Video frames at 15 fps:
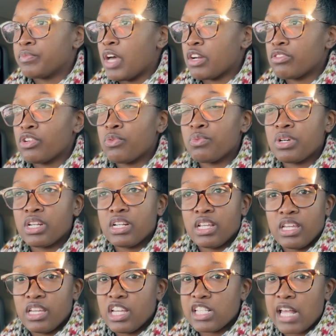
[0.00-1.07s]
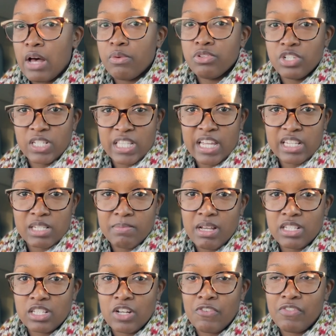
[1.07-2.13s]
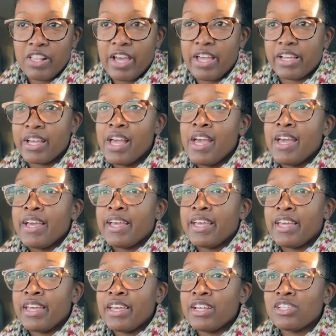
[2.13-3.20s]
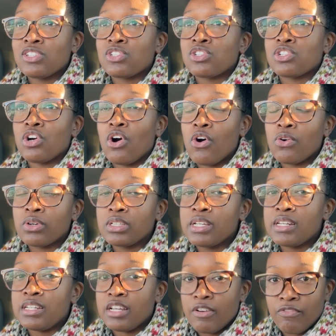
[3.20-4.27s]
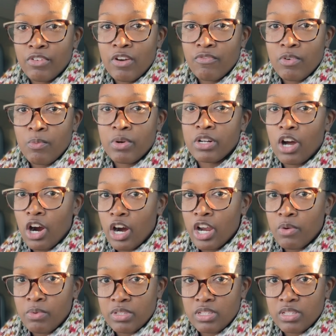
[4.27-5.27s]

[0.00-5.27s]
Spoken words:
I don't know what it is. I was just thinking to myself, like, he is totally different from when Ari was